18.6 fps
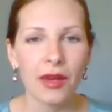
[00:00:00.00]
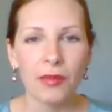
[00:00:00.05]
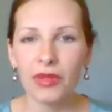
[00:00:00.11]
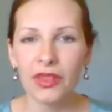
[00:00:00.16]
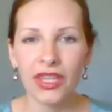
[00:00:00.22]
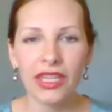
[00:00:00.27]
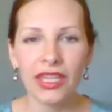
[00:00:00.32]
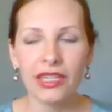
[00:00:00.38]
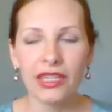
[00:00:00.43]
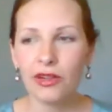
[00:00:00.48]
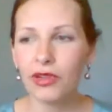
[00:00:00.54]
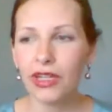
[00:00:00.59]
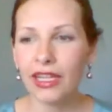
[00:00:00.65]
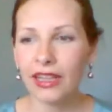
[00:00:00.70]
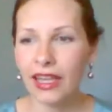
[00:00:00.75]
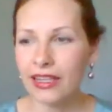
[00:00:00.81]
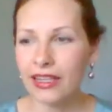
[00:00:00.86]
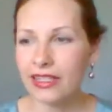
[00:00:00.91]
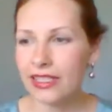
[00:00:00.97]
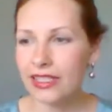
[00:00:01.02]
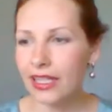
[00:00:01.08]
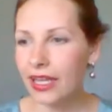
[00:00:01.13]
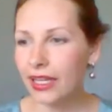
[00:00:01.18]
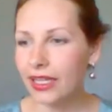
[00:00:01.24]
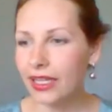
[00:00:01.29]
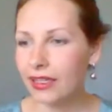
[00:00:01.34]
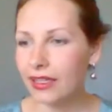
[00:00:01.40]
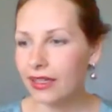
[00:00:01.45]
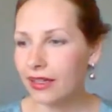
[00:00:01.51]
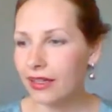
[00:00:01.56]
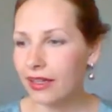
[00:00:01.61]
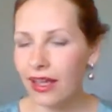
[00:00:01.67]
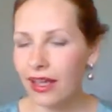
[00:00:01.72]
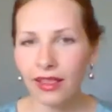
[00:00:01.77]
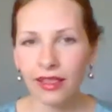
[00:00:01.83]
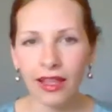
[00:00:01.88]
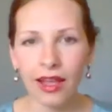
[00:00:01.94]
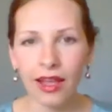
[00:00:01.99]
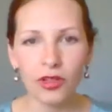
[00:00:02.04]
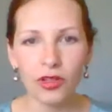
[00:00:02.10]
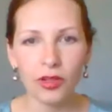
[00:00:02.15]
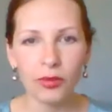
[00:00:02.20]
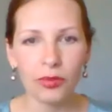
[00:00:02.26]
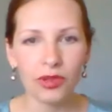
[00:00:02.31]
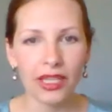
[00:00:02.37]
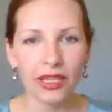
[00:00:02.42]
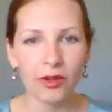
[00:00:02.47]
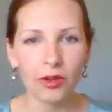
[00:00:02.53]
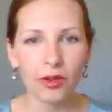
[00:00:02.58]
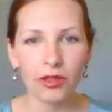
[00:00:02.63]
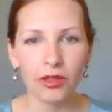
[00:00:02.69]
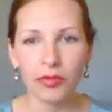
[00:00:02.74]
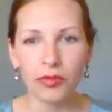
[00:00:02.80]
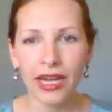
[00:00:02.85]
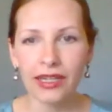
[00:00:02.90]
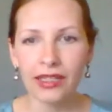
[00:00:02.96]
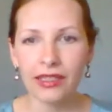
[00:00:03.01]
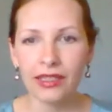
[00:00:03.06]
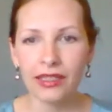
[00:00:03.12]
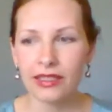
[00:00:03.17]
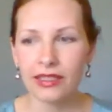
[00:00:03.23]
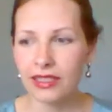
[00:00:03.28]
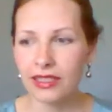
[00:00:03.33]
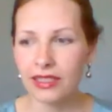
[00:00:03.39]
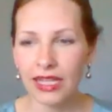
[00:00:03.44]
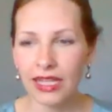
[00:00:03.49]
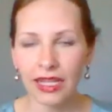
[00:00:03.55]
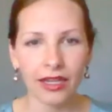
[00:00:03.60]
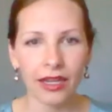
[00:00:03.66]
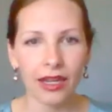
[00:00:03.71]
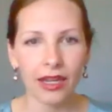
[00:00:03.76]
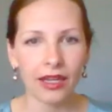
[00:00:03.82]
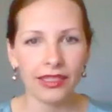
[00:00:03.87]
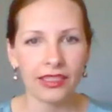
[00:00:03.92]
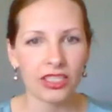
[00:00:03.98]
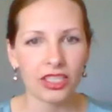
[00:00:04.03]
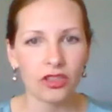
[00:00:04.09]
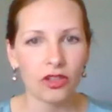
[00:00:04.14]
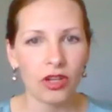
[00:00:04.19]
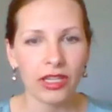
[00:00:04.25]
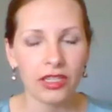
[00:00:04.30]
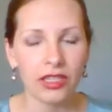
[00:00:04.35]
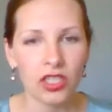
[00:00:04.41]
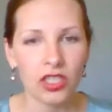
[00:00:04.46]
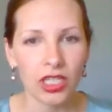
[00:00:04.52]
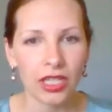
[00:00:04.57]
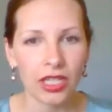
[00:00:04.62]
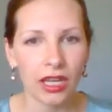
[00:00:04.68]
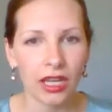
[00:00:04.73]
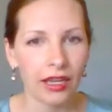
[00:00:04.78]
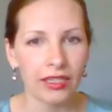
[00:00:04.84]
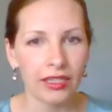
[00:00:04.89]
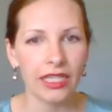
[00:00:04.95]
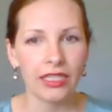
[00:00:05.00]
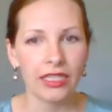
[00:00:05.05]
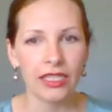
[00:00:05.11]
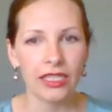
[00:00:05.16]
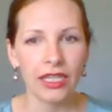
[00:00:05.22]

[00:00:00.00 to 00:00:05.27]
But then I realized, like, hell, how do I put that all in practice? It's like, I need a strategy. I need